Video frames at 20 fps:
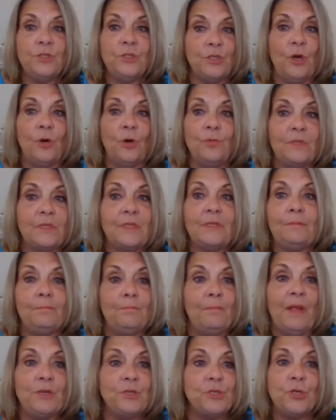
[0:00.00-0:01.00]
don't
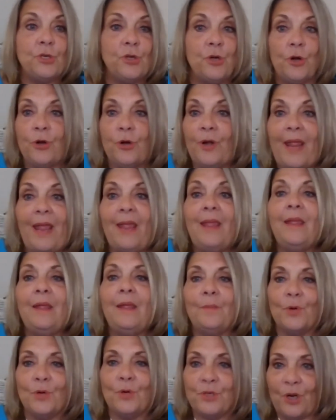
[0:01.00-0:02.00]
mention her
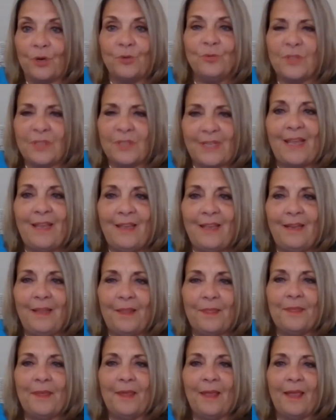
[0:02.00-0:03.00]
name or don't say
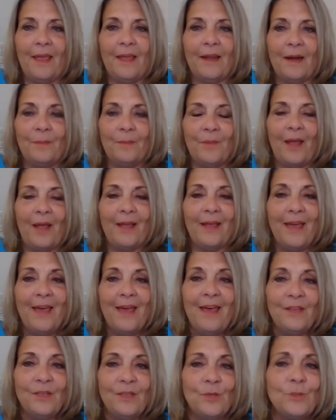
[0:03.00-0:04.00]
anything. And I'm like,
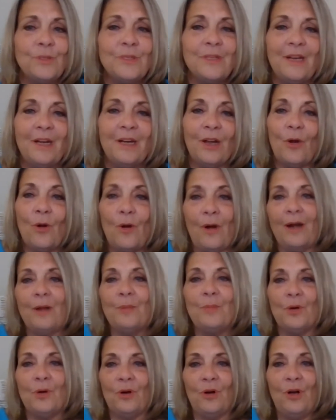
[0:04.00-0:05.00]
this is an
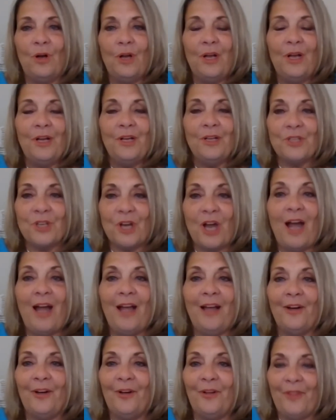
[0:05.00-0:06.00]
incredible
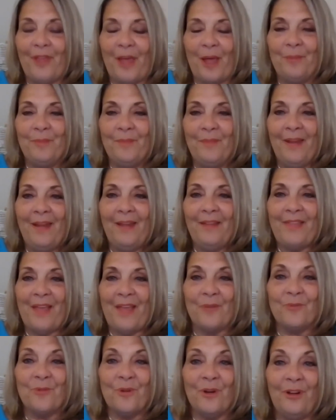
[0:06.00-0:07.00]
child that
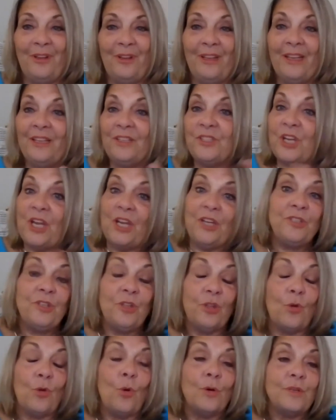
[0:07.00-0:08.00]
really changed
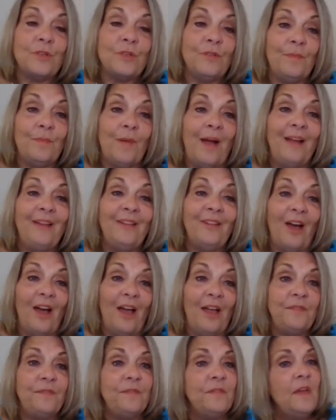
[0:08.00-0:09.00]
the course of my
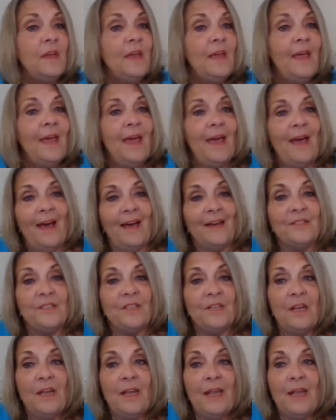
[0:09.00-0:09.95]
life. And